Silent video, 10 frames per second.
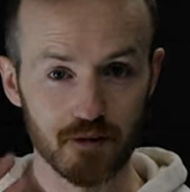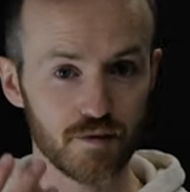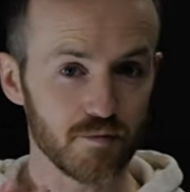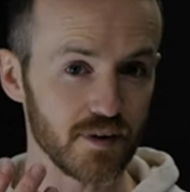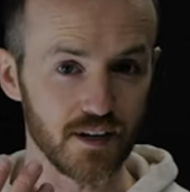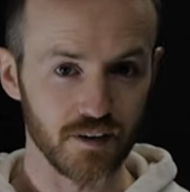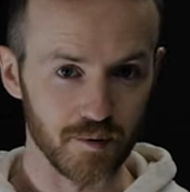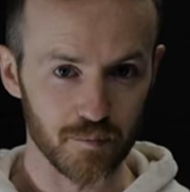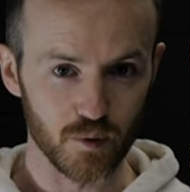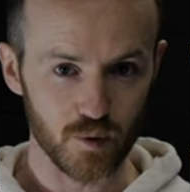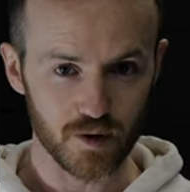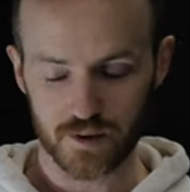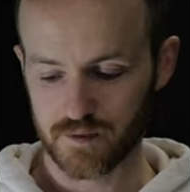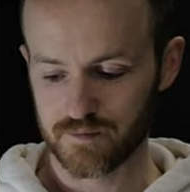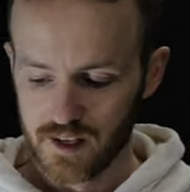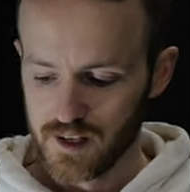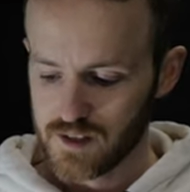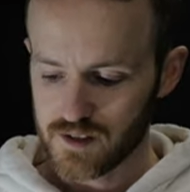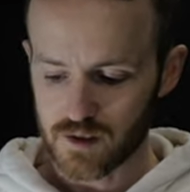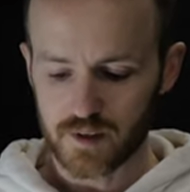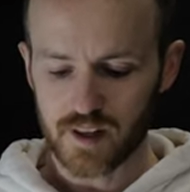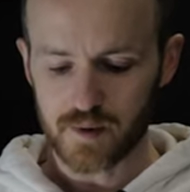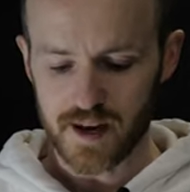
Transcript: three number word. So now that we